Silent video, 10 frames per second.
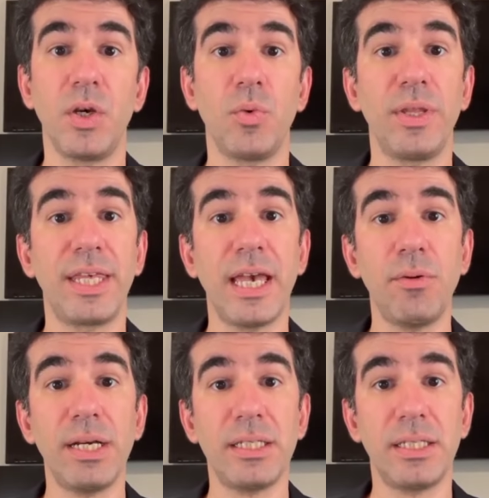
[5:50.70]
With
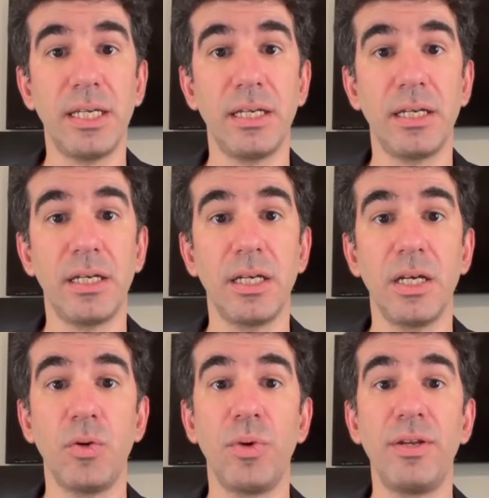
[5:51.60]
KYC,
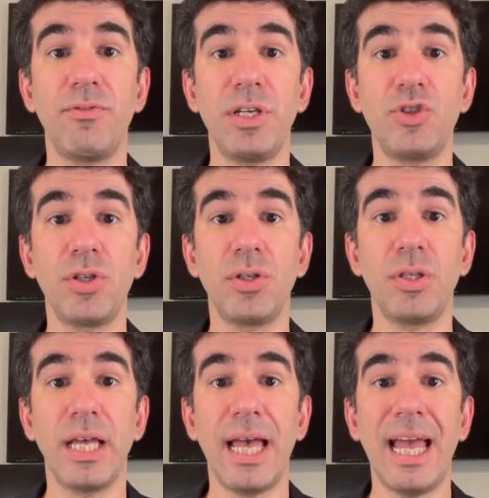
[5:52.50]
we
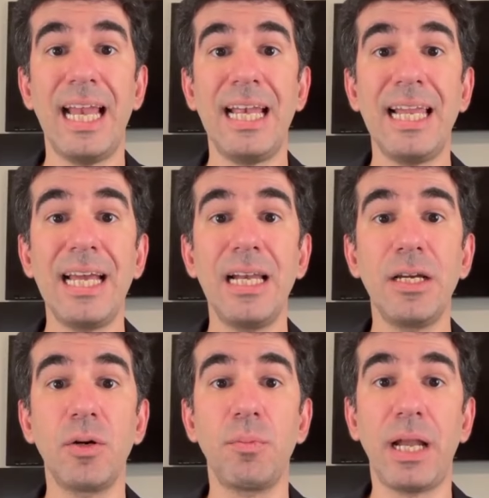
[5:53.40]
envision a legally
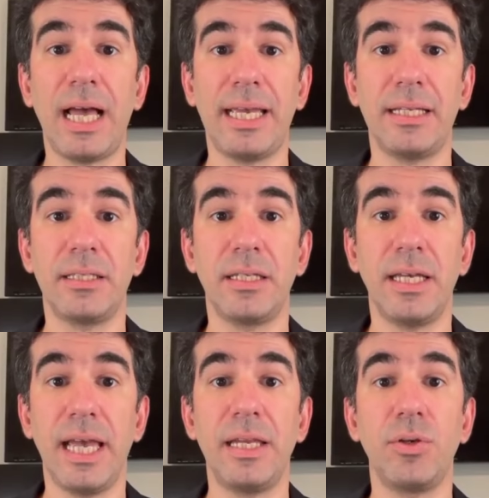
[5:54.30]
compliant
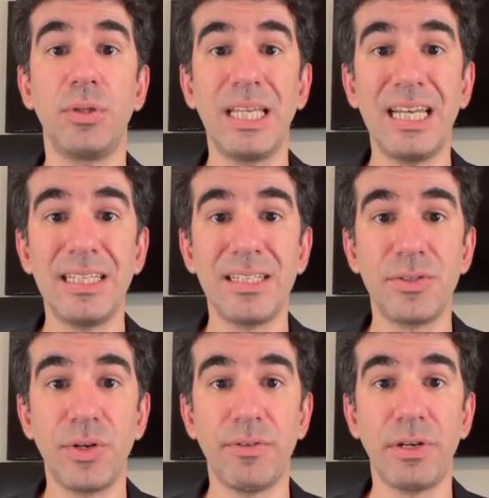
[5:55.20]
and utilities
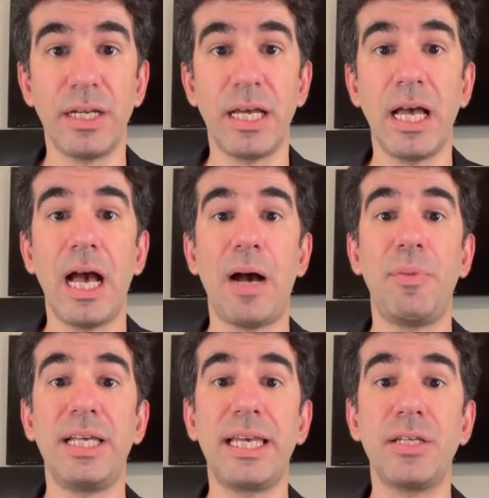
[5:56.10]
driven
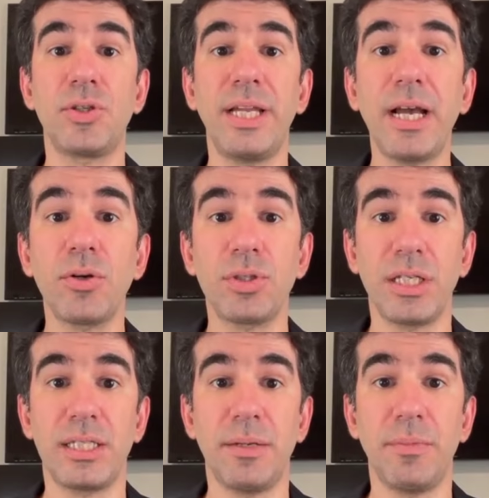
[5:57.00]
application
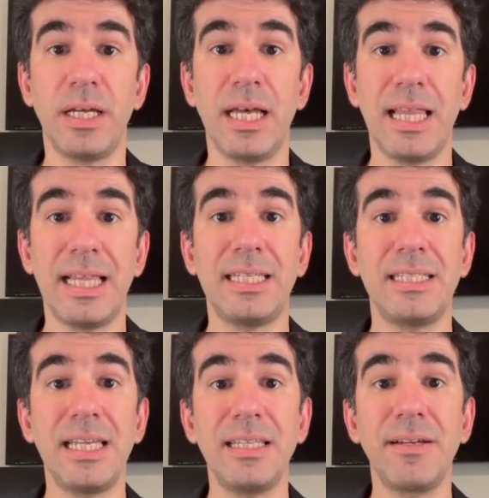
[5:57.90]
ecosystem that is
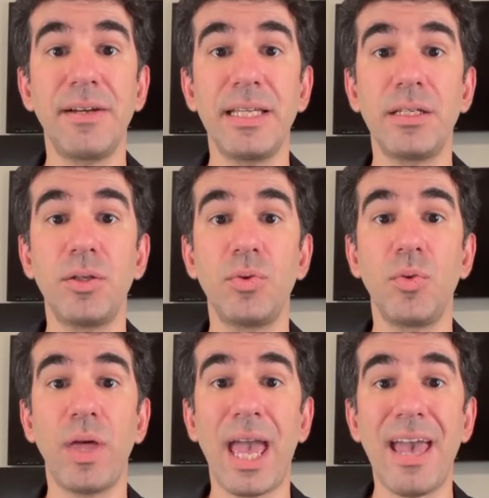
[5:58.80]
integrated into
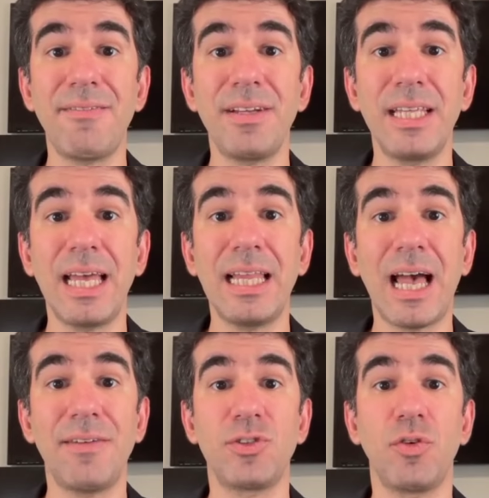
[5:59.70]
the everyday
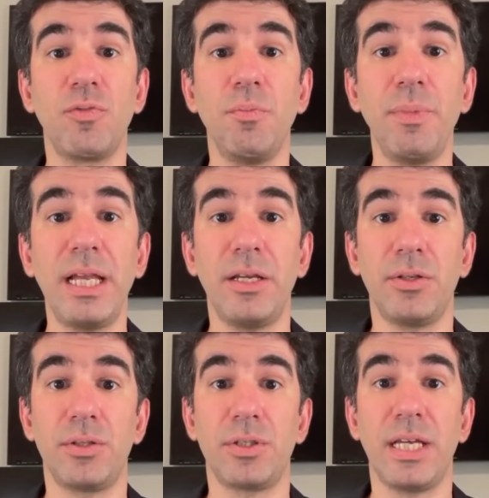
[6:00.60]
lives of
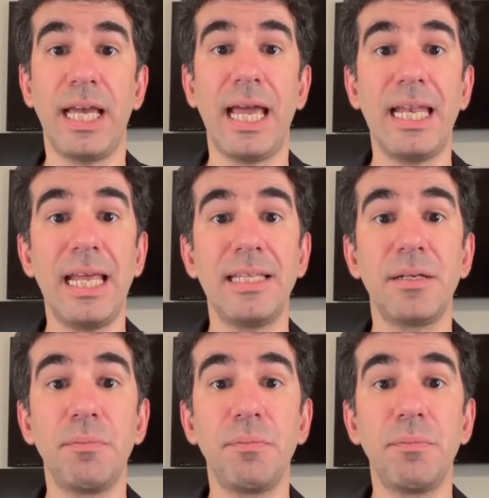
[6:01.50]
millions and later